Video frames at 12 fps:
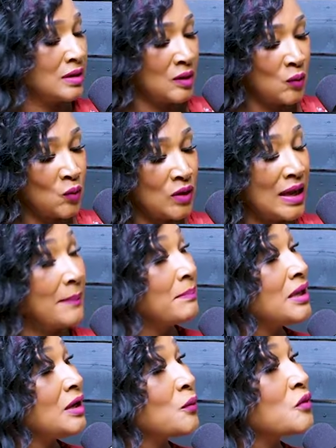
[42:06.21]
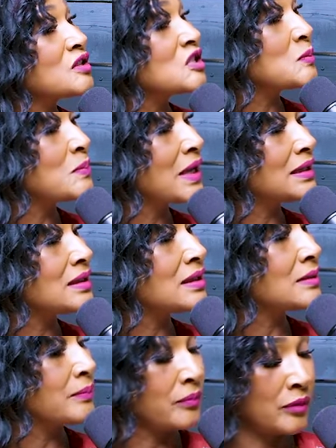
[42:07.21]
when I'm being respected,
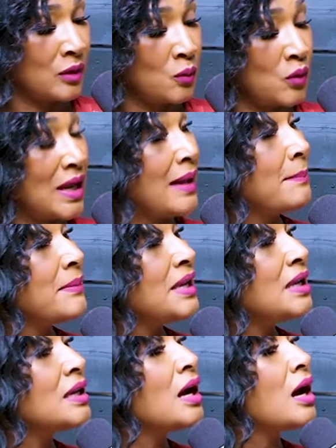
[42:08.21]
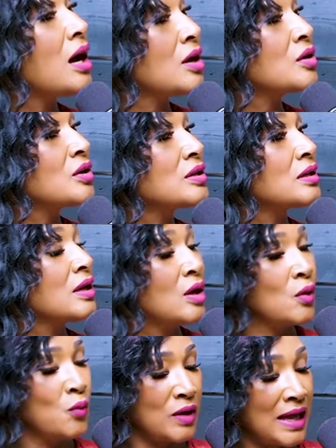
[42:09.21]
when I'm being honored,
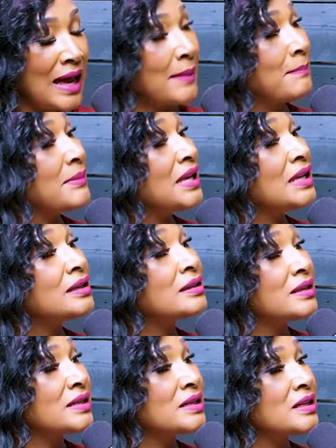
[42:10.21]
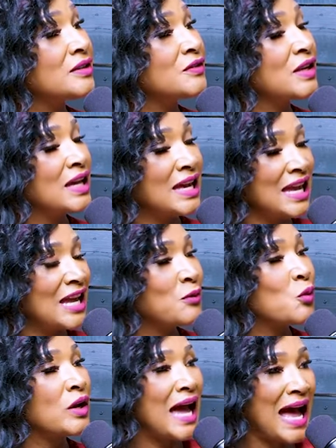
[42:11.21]
when I'm being loved, and
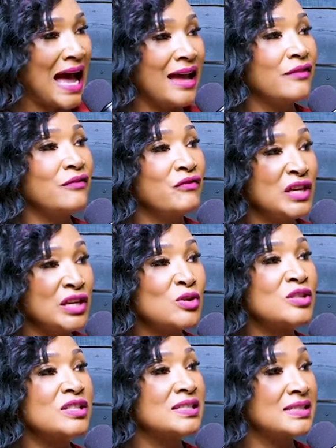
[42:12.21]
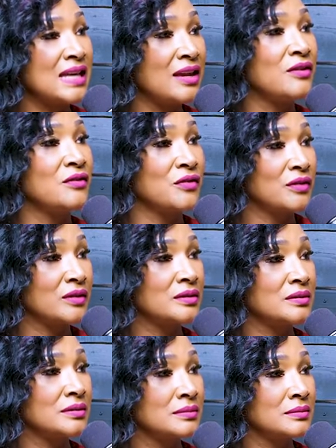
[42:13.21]
when I feel safe.
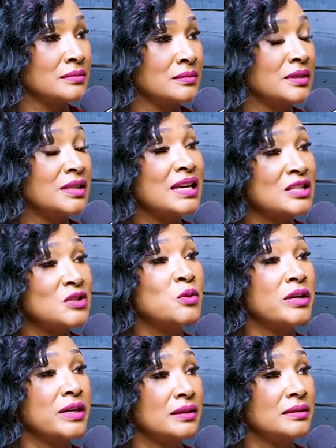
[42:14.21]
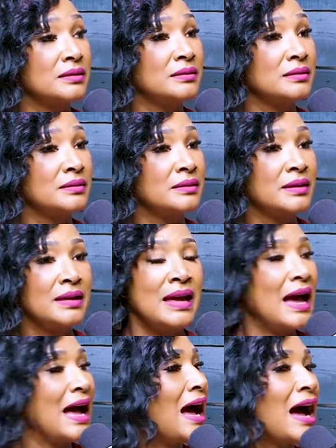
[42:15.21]
Guess what?
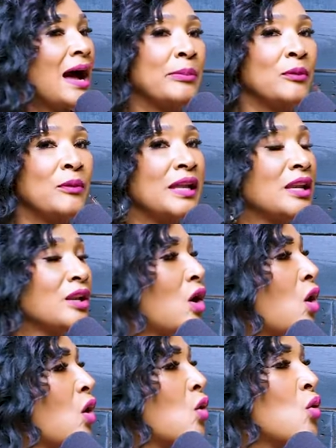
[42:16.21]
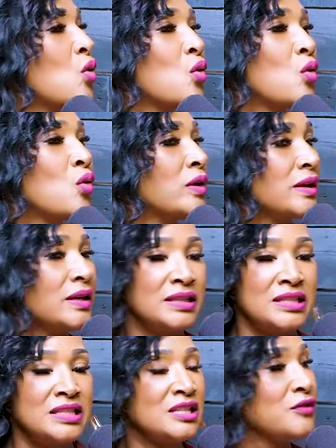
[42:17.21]
I operate in a whole
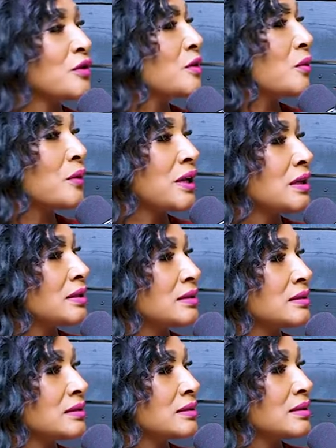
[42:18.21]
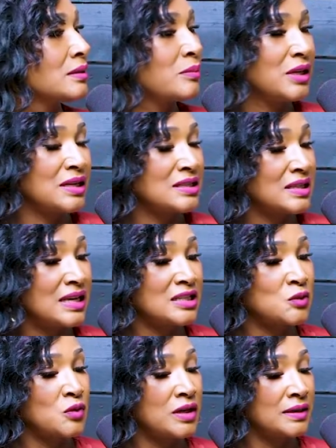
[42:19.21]
different arena, because
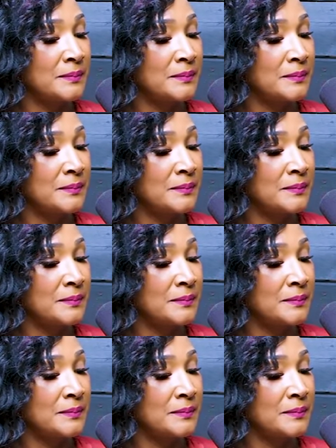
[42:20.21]
guess what?